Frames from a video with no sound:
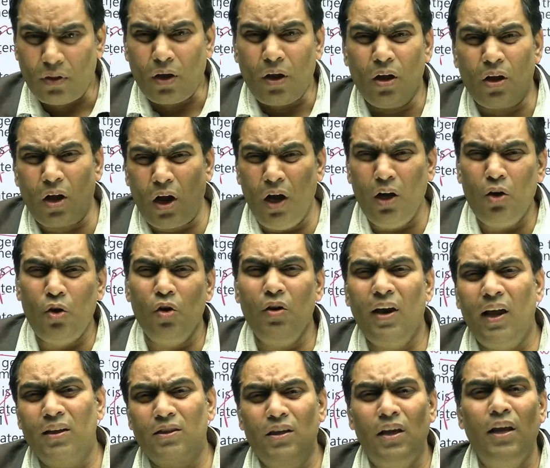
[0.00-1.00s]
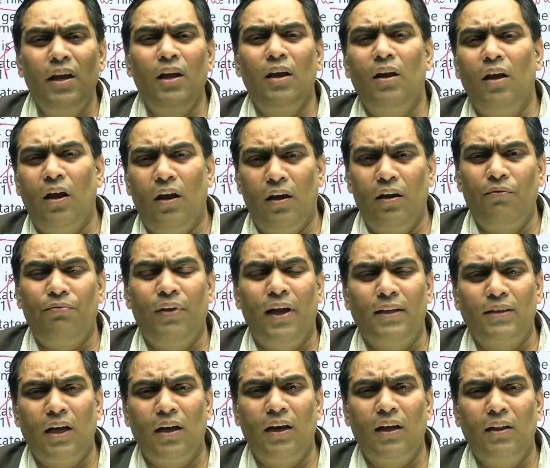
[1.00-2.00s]
continuously
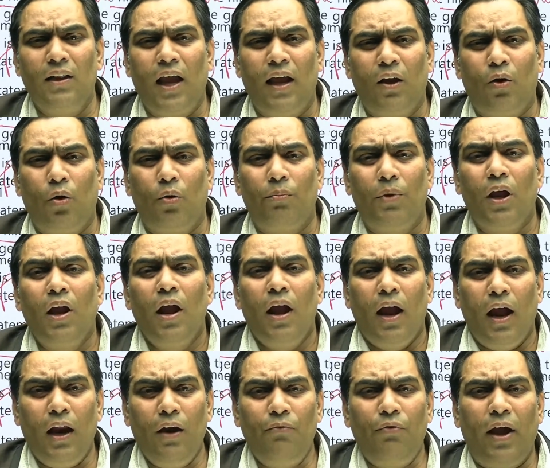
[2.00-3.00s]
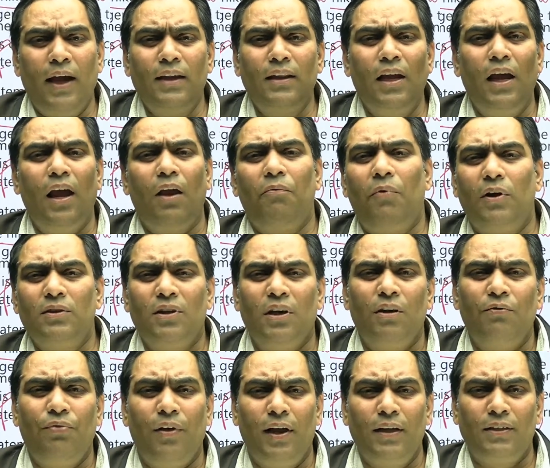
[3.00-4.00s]
inflation in the economy. And why there was
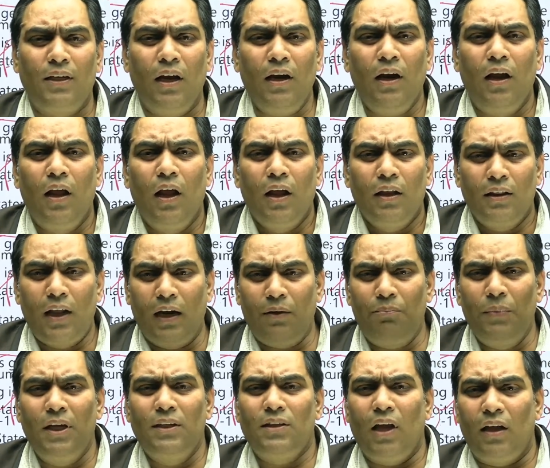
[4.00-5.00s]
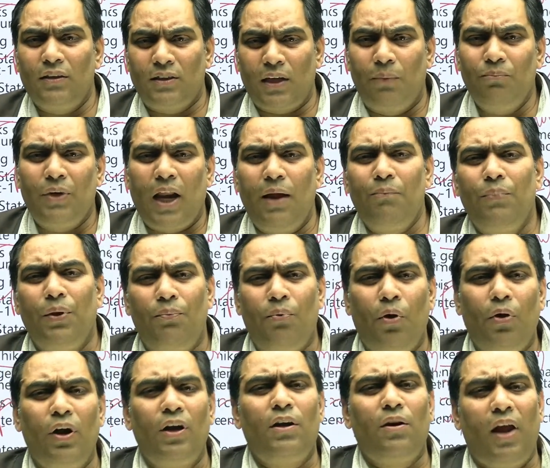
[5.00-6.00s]
inflation? That means sometime before
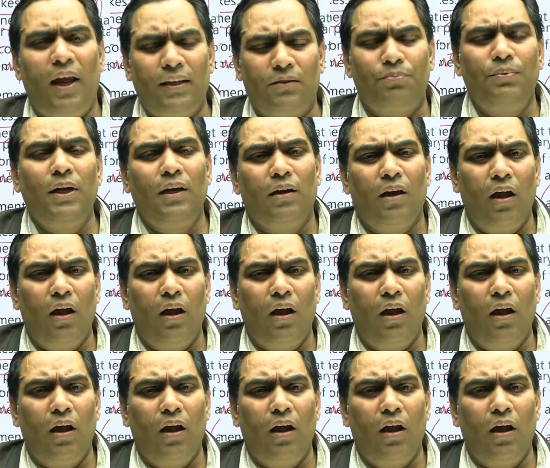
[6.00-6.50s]
it has been